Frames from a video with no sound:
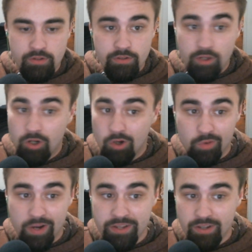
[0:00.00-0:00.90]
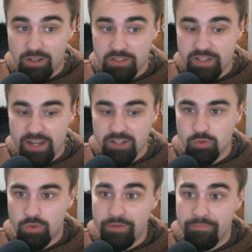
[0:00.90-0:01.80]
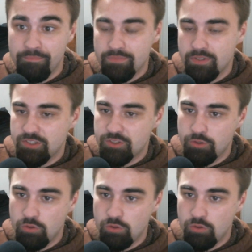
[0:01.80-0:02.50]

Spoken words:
All right, on to the next one. So